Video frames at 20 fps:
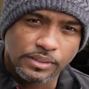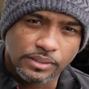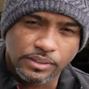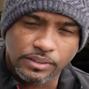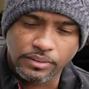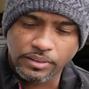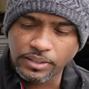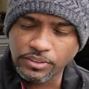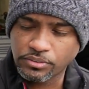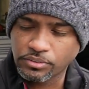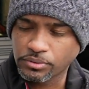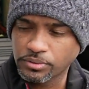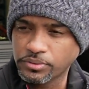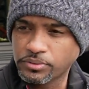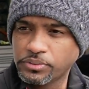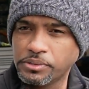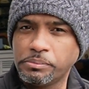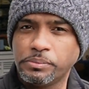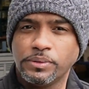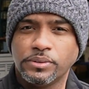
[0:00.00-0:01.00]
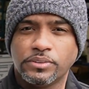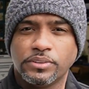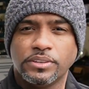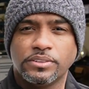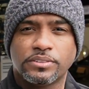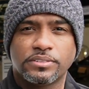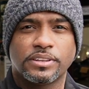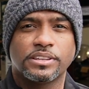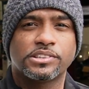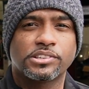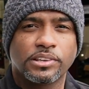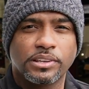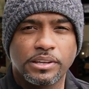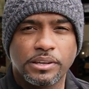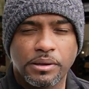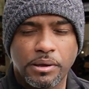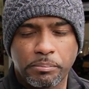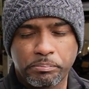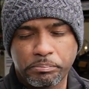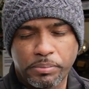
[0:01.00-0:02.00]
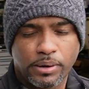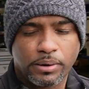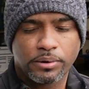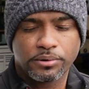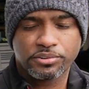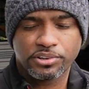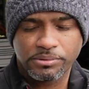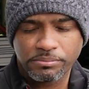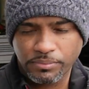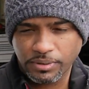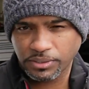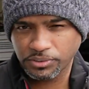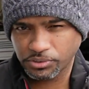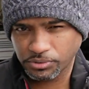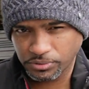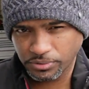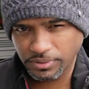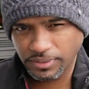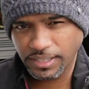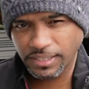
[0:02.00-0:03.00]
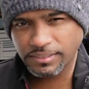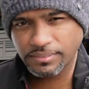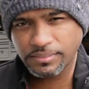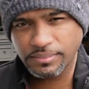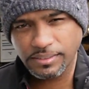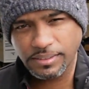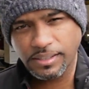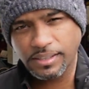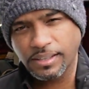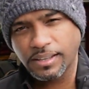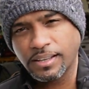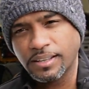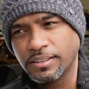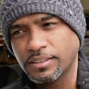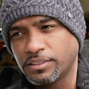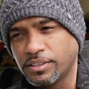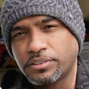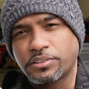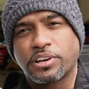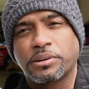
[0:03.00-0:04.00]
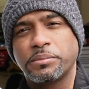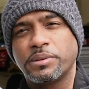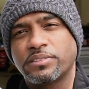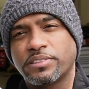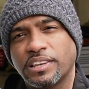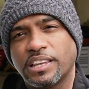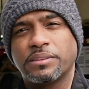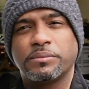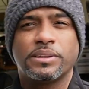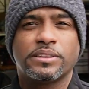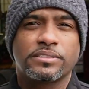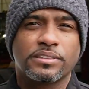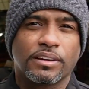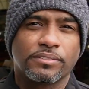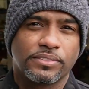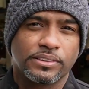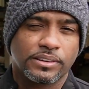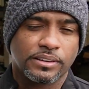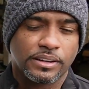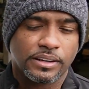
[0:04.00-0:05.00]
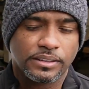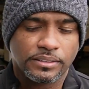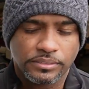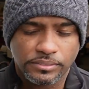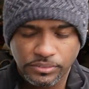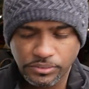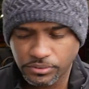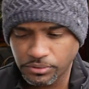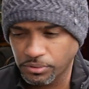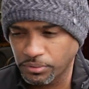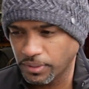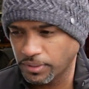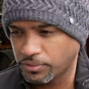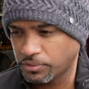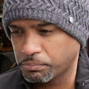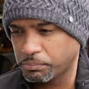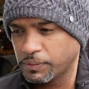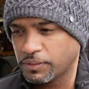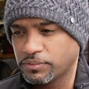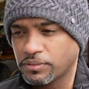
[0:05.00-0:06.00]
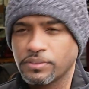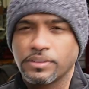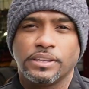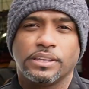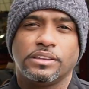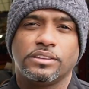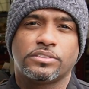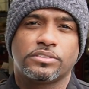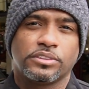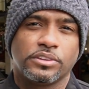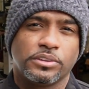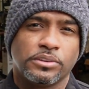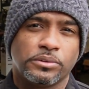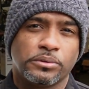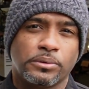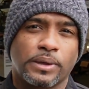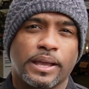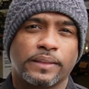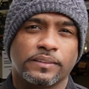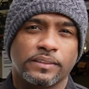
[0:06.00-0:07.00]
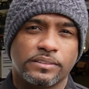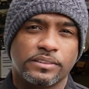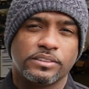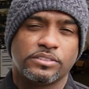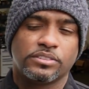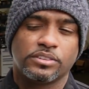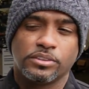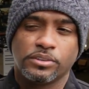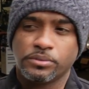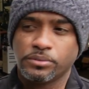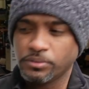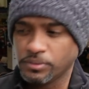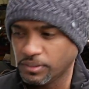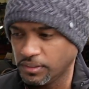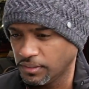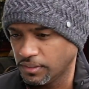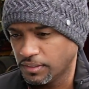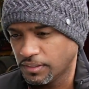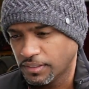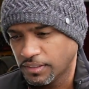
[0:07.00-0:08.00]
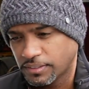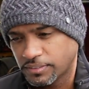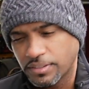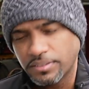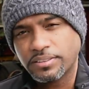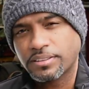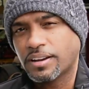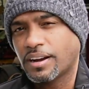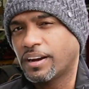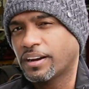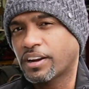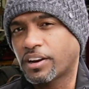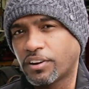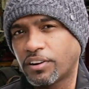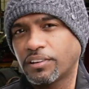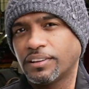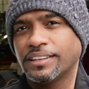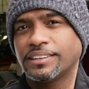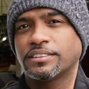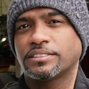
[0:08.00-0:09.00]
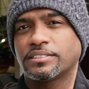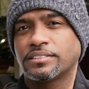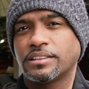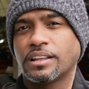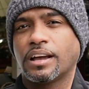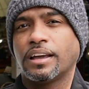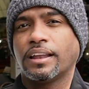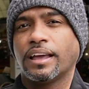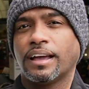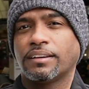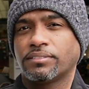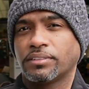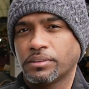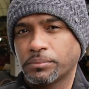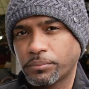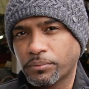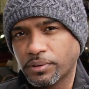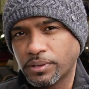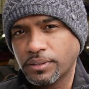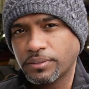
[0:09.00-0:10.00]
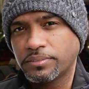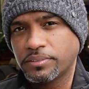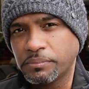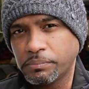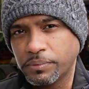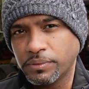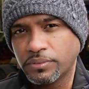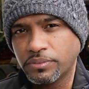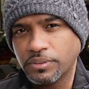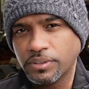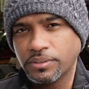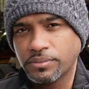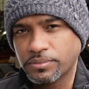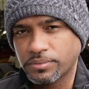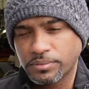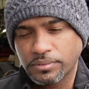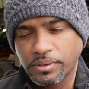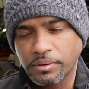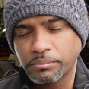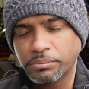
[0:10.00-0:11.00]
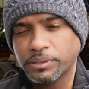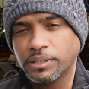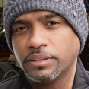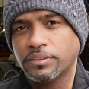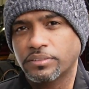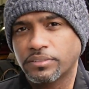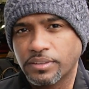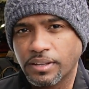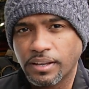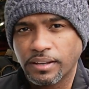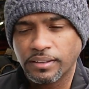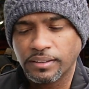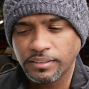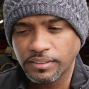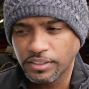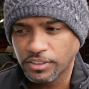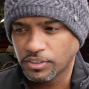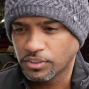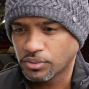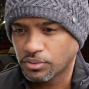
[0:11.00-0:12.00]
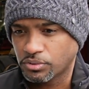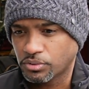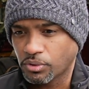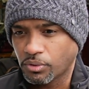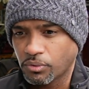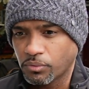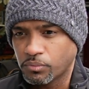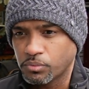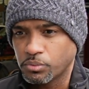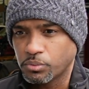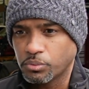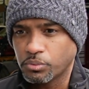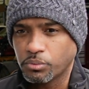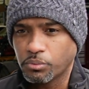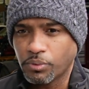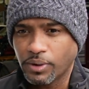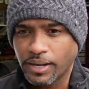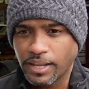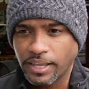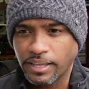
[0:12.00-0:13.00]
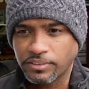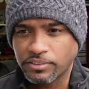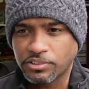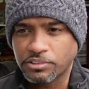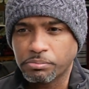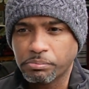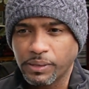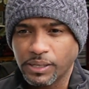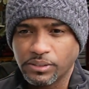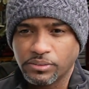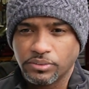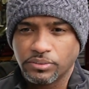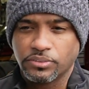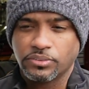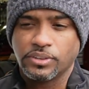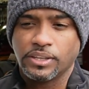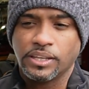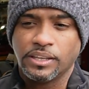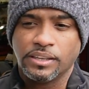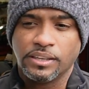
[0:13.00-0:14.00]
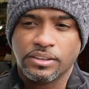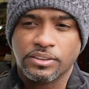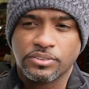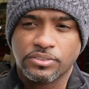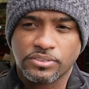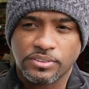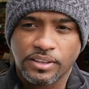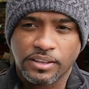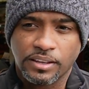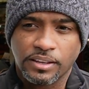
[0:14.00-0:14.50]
All right, so the CPC is essentially a powertrain module that determines the limits of the car. So it speaks to the ECU and the TCU. This car currently does not have an upgraded CPC. It's completely stock. So what I expect to see is